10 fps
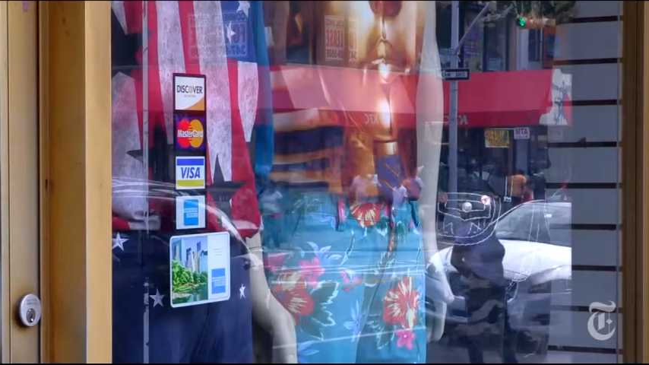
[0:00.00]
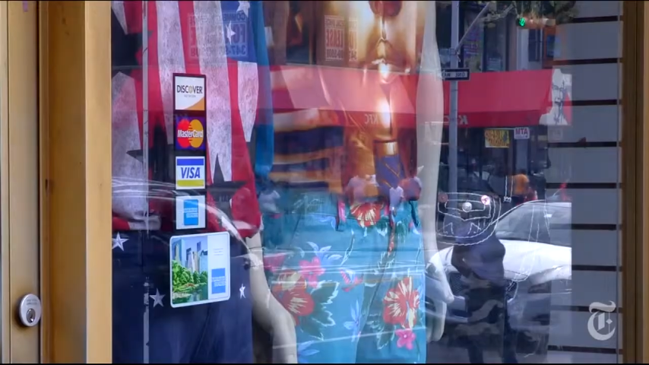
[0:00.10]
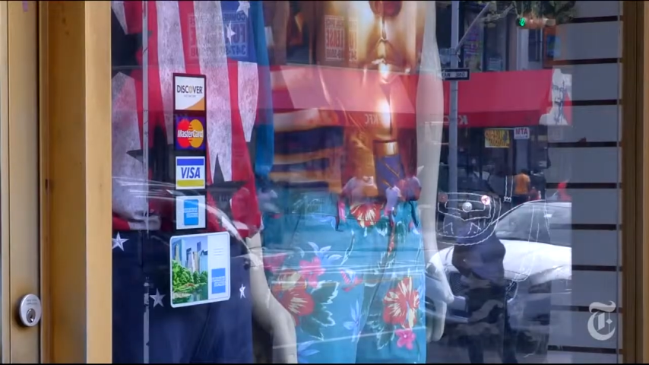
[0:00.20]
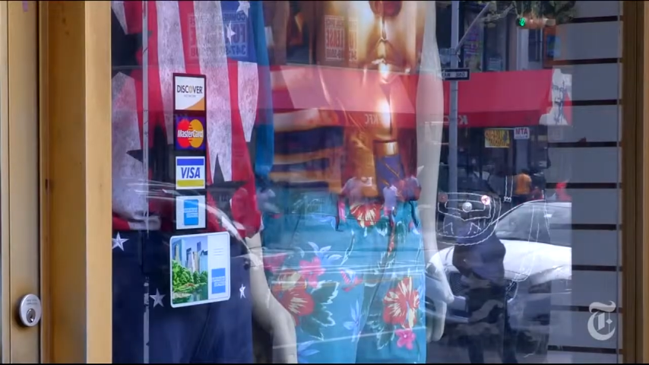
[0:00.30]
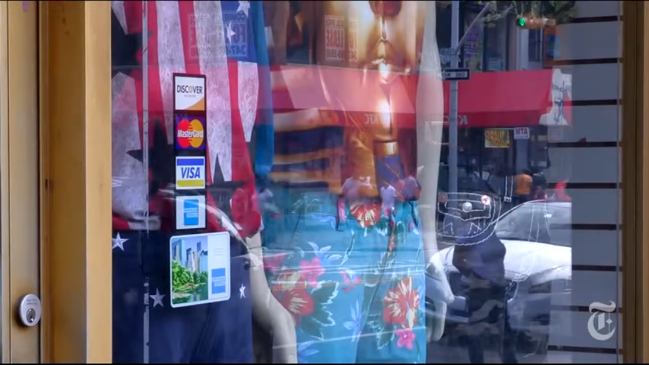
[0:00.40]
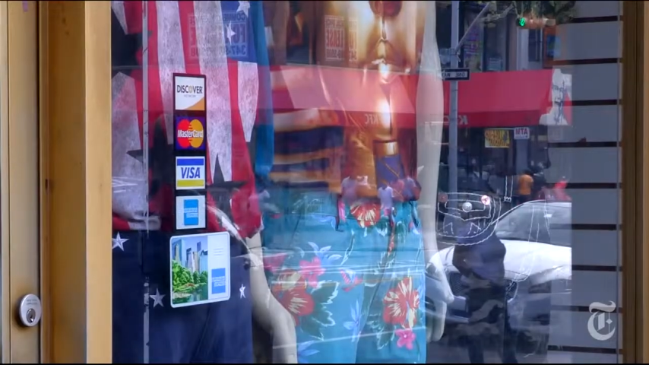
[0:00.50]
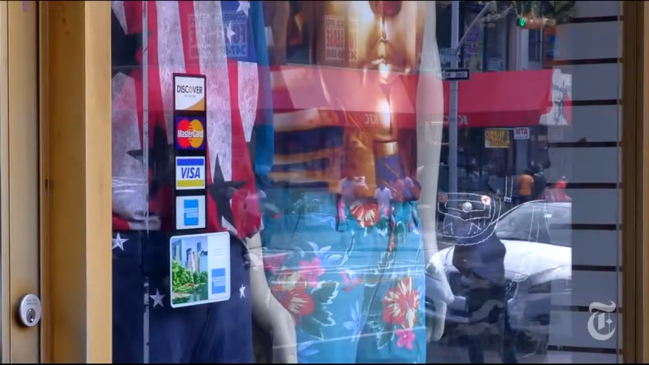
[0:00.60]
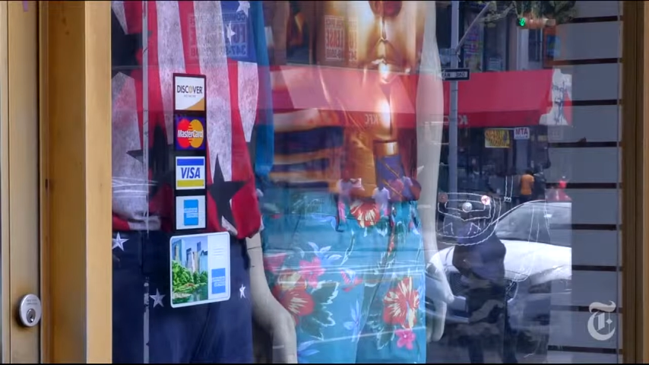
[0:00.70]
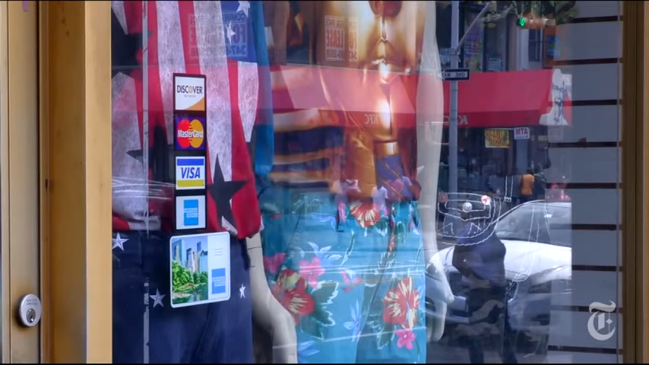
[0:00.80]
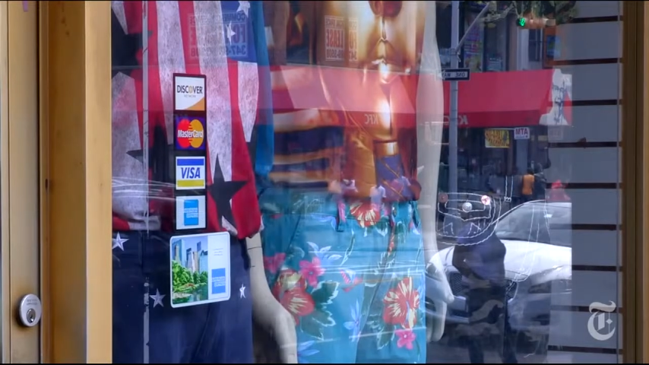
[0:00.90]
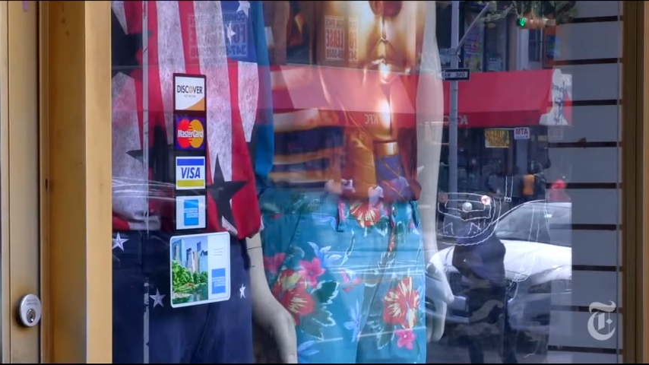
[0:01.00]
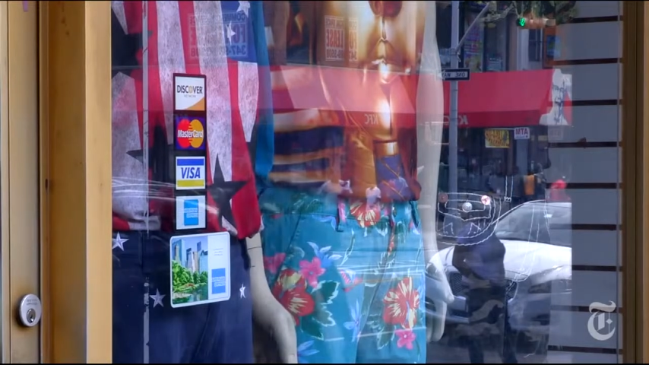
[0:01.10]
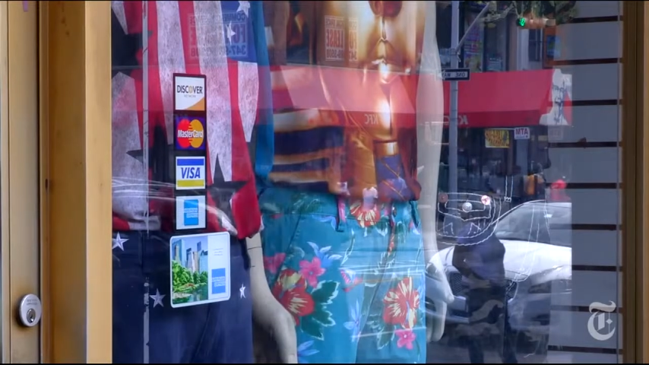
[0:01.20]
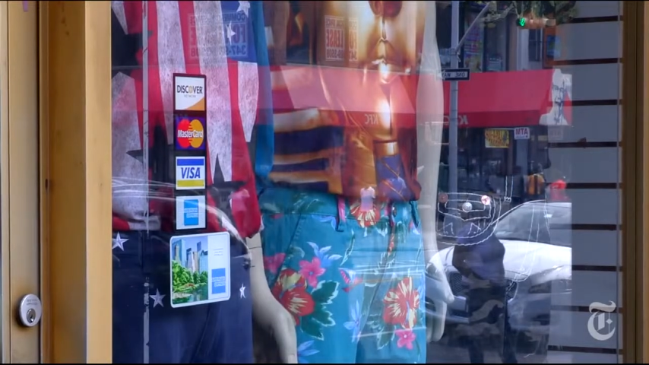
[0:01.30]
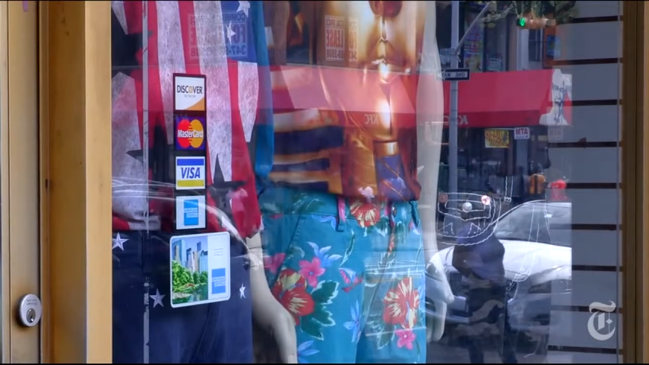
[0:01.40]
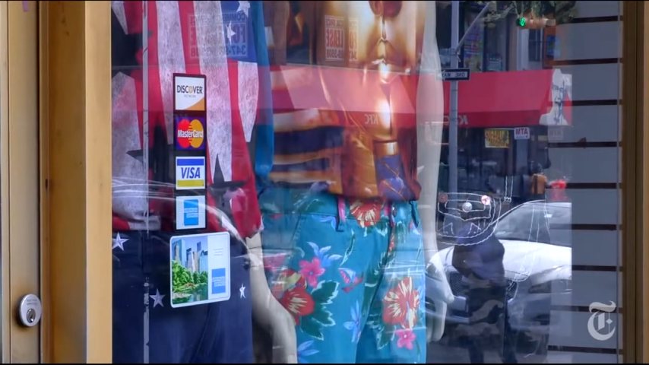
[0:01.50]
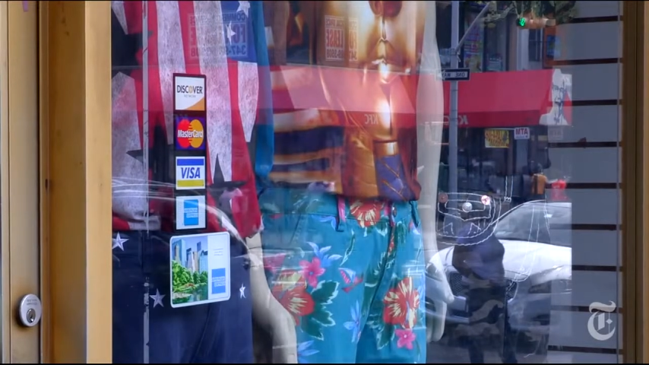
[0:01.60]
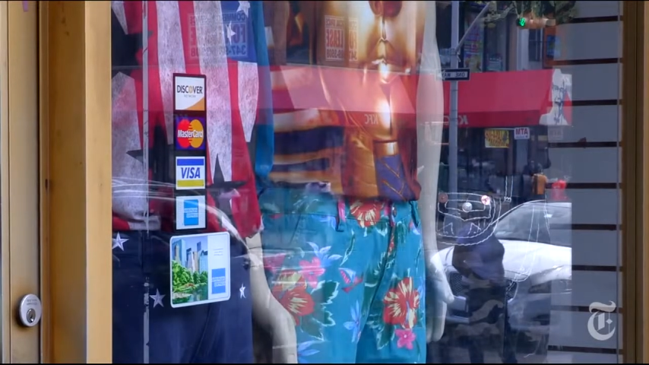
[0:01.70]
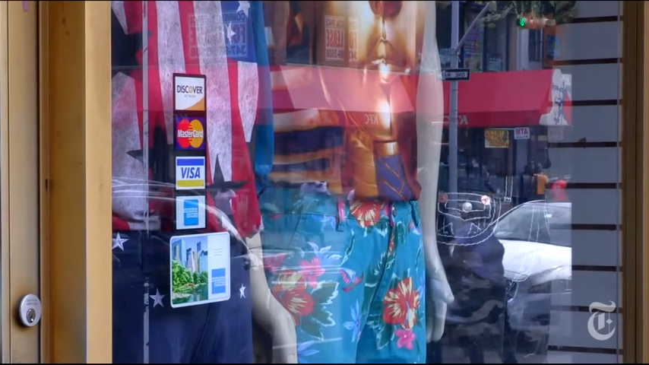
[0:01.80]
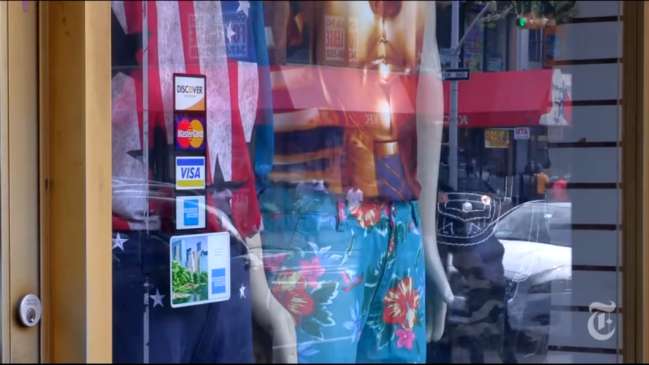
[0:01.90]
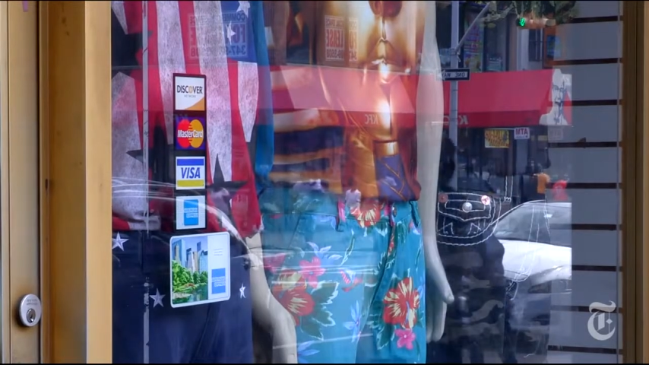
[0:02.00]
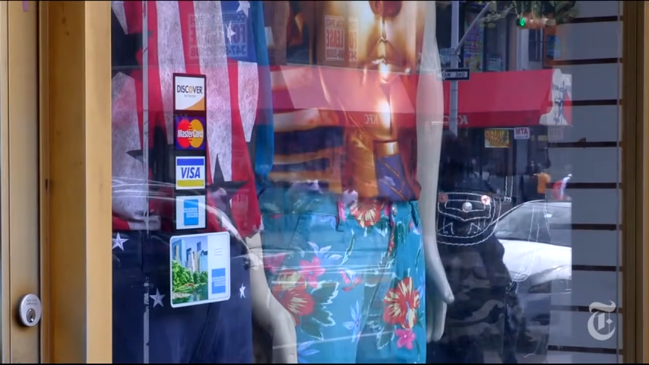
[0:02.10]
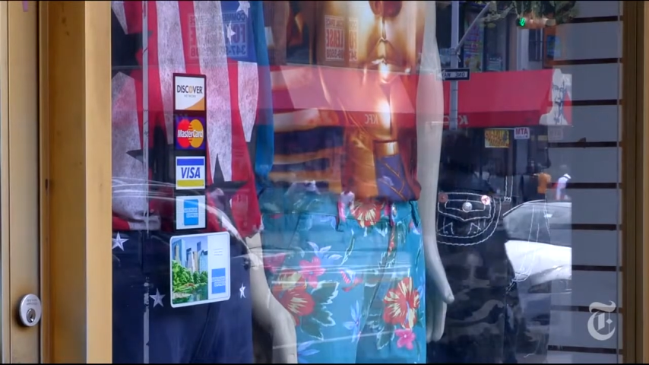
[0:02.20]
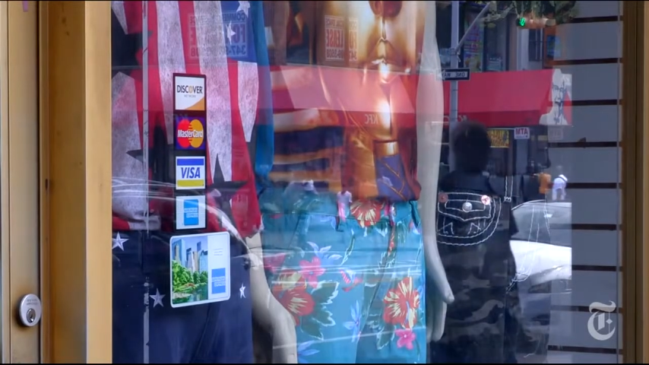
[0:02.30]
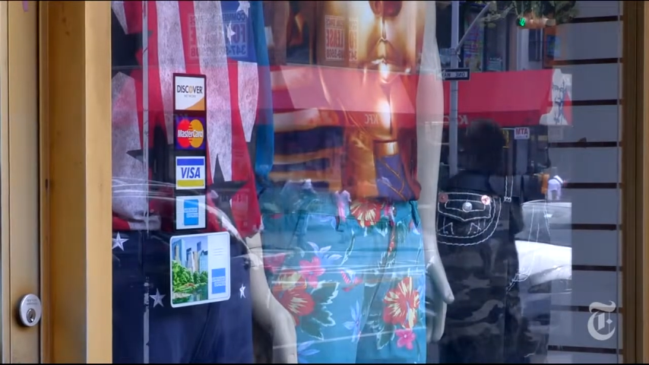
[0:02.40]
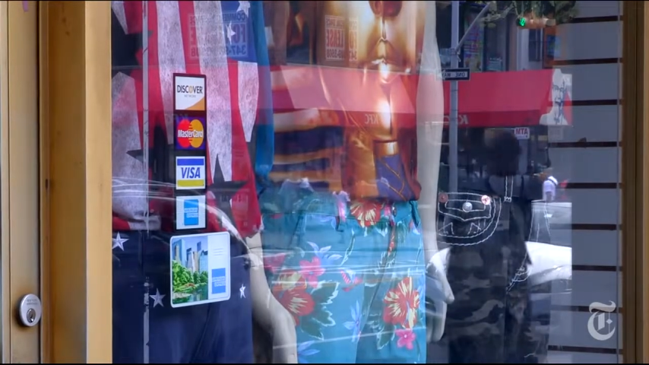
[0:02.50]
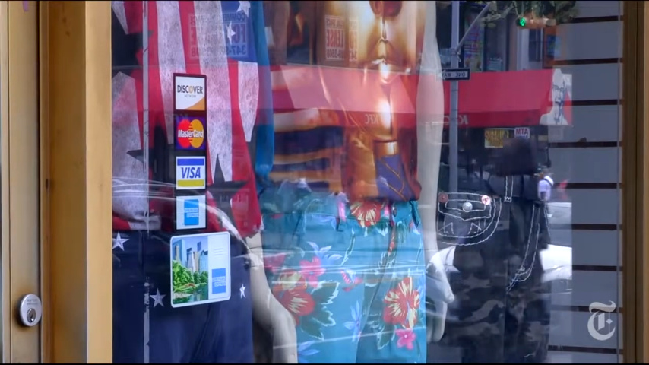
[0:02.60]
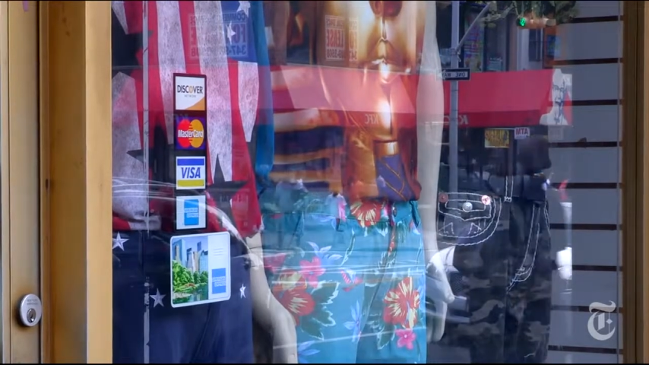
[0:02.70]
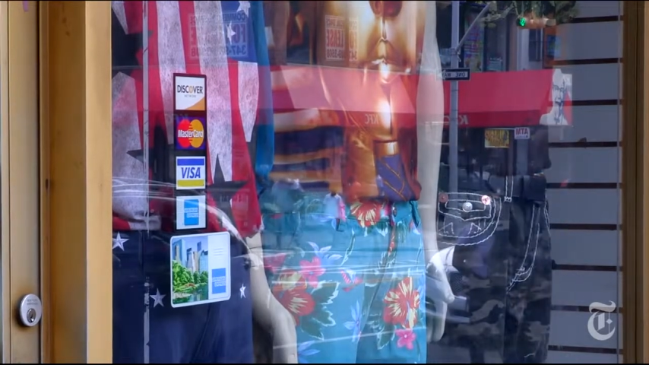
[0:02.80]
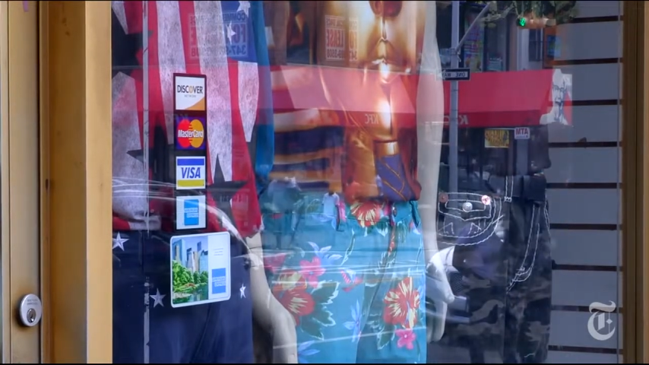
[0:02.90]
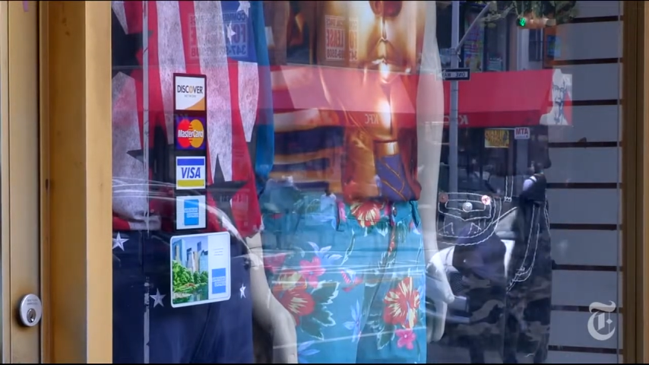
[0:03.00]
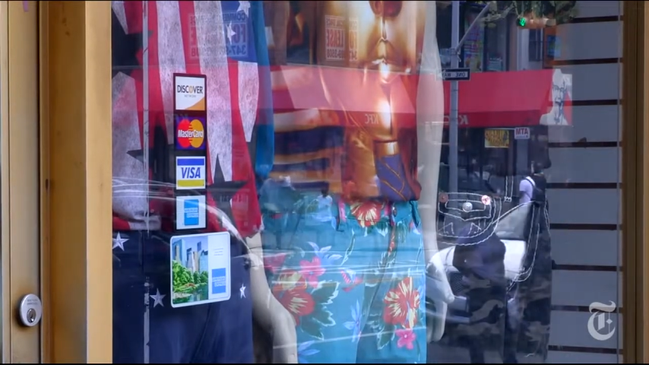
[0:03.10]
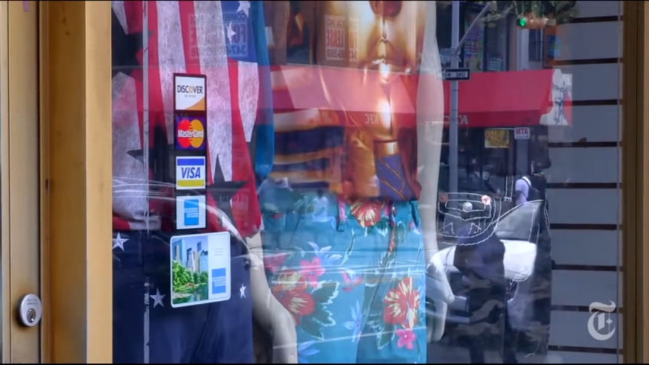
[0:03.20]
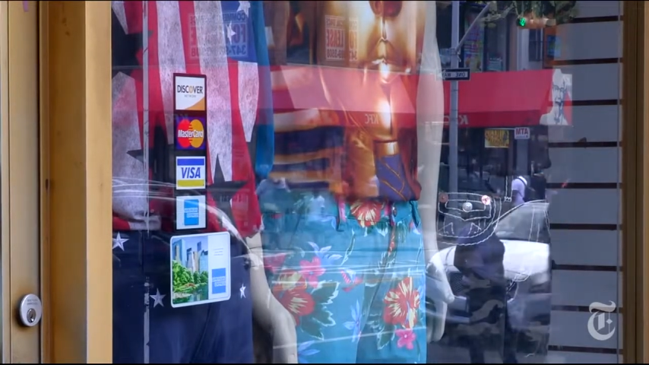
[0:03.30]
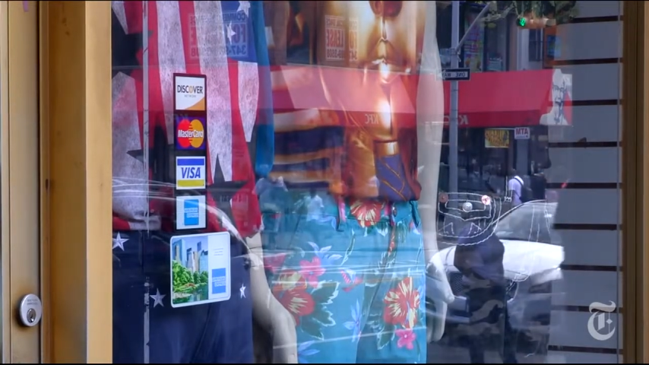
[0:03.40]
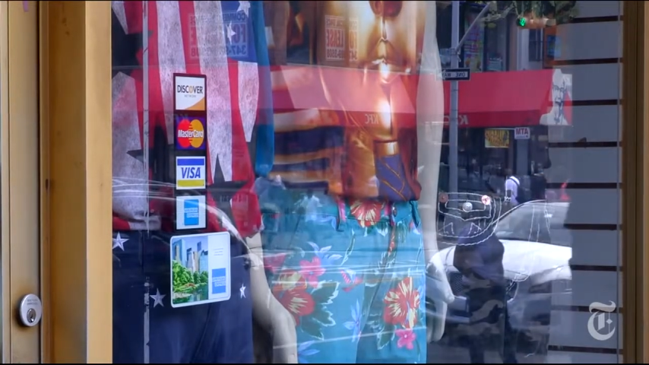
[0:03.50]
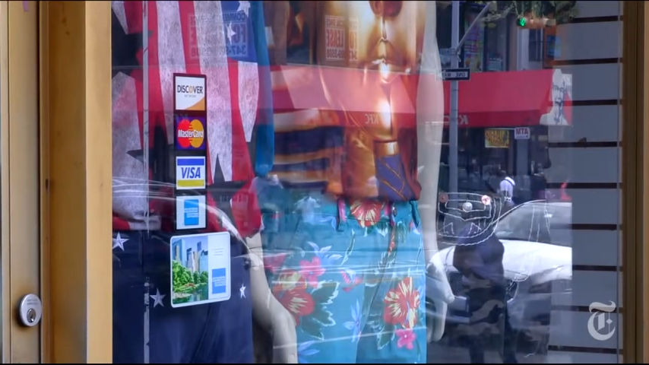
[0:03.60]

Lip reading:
No face is visible, so there are no lips to read.